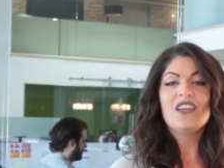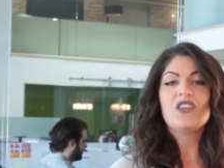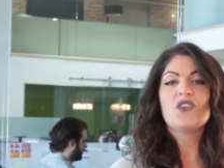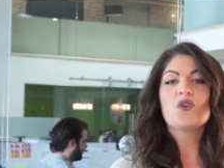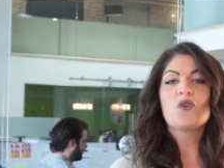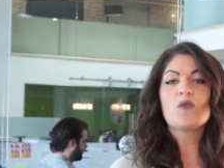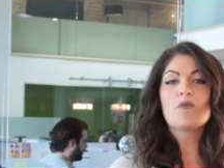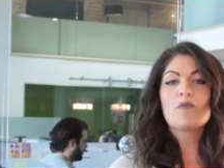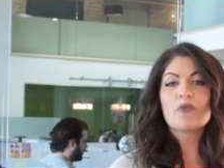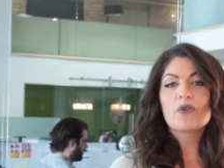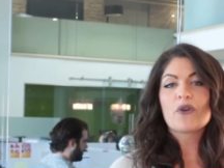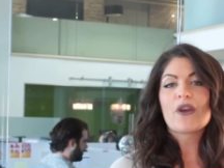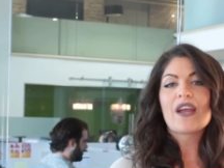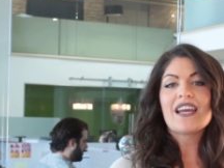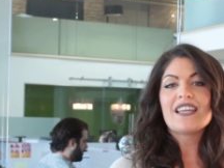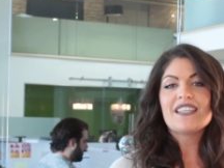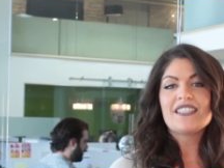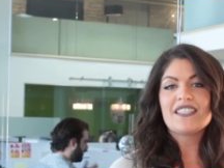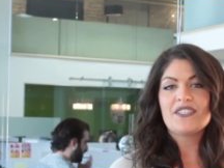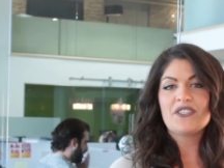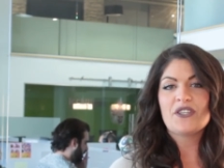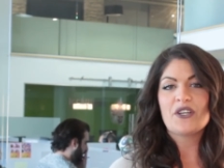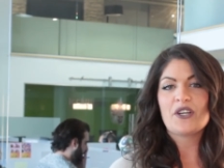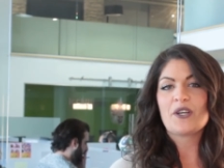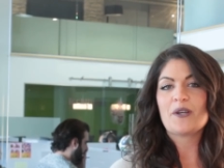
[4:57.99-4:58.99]
your
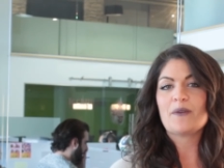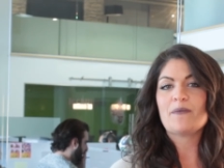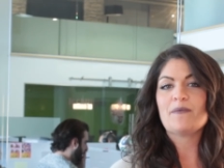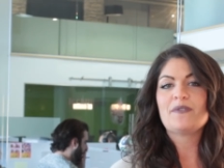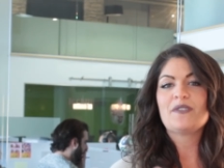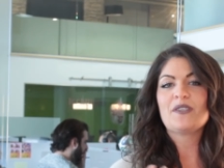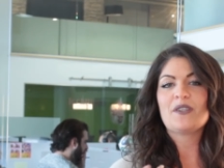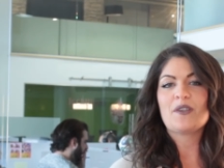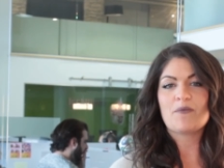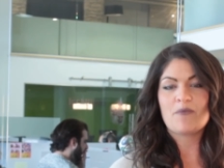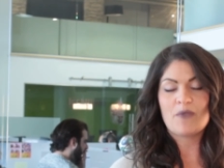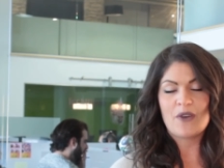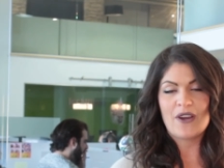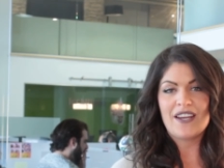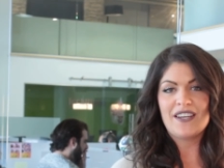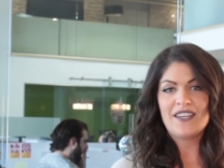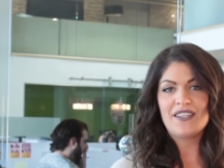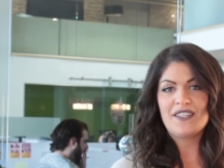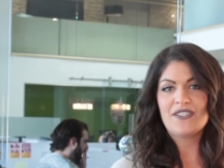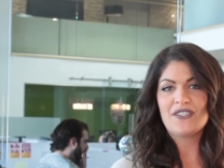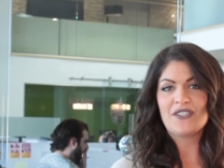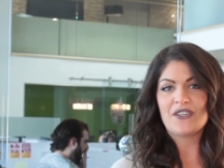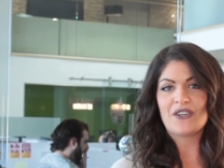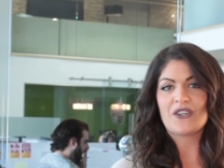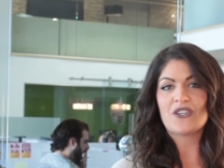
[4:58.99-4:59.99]
branded terms, your
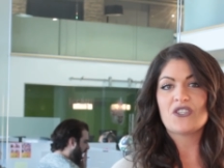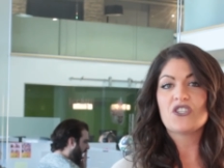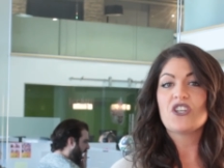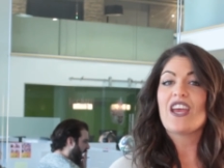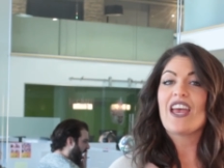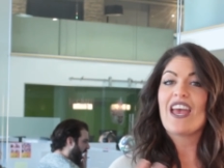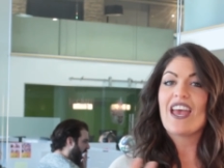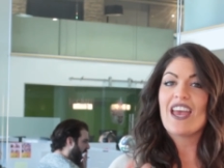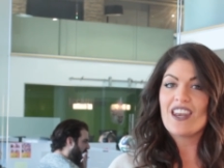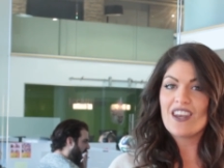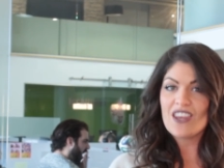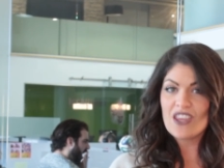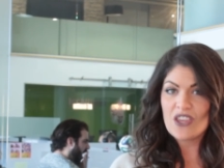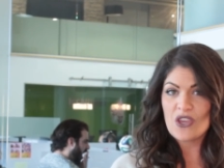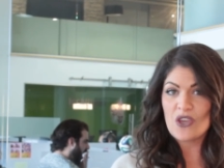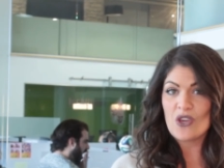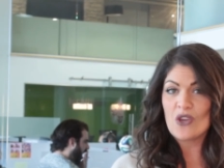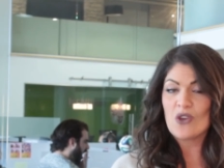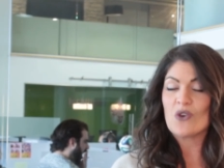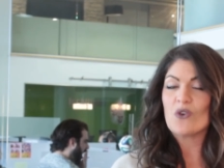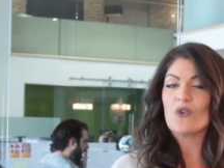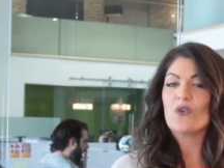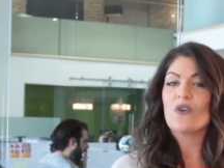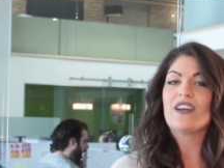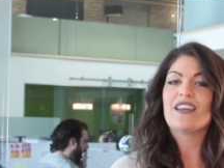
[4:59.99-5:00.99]
branded search, and
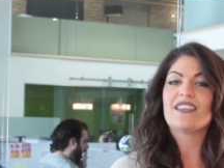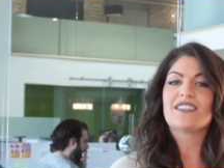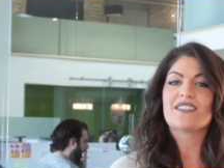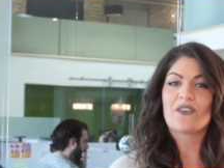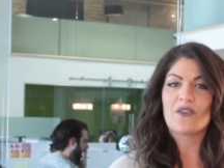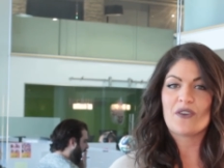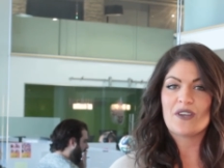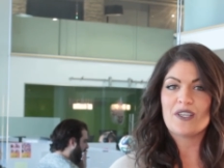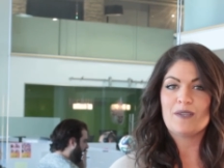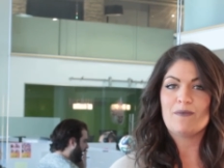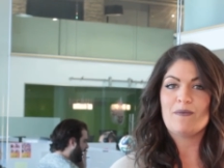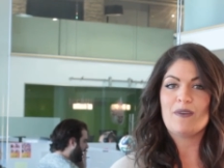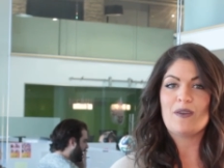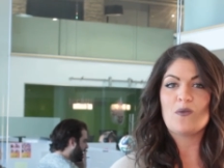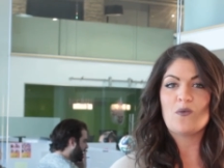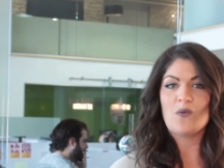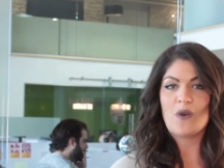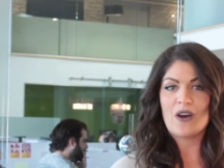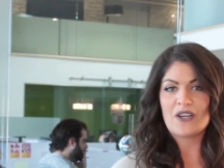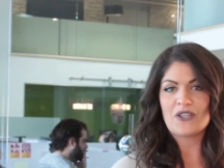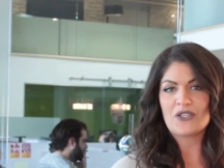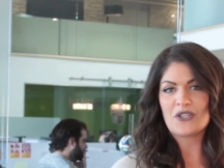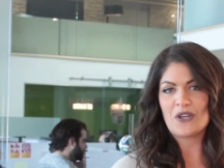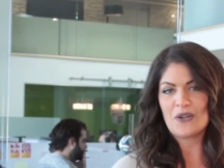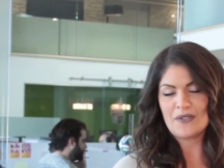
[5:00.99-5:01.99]
you is going to be
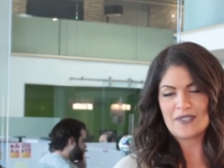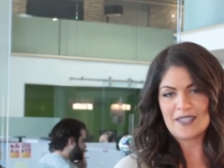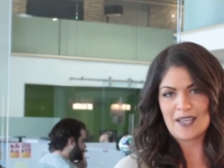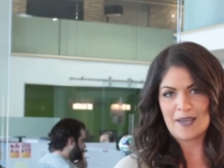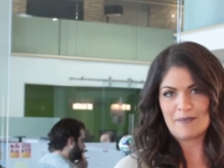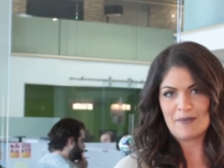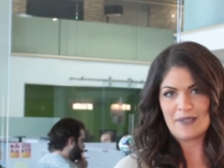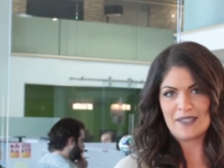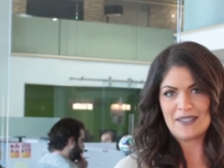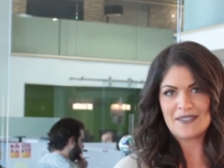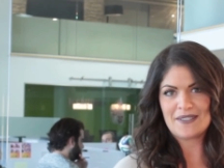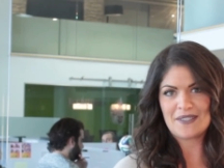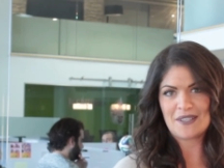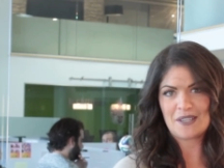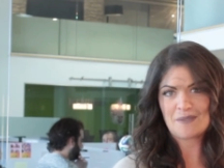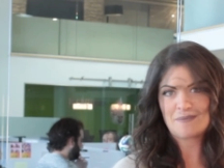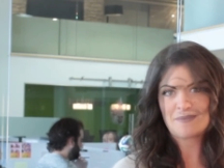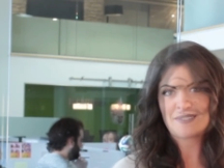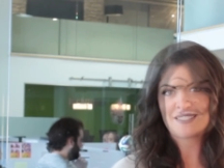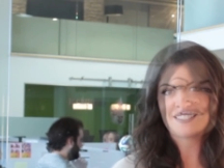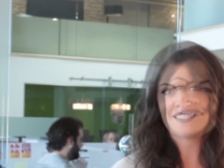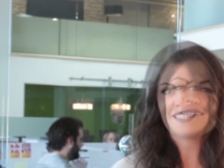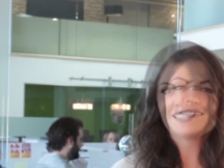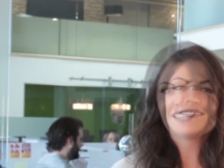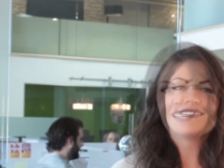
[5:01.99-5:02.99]
what shows up in
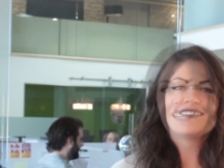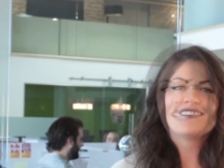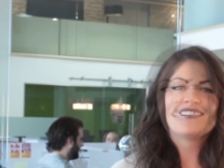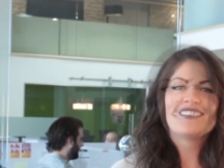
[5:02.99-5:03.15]
SERPs.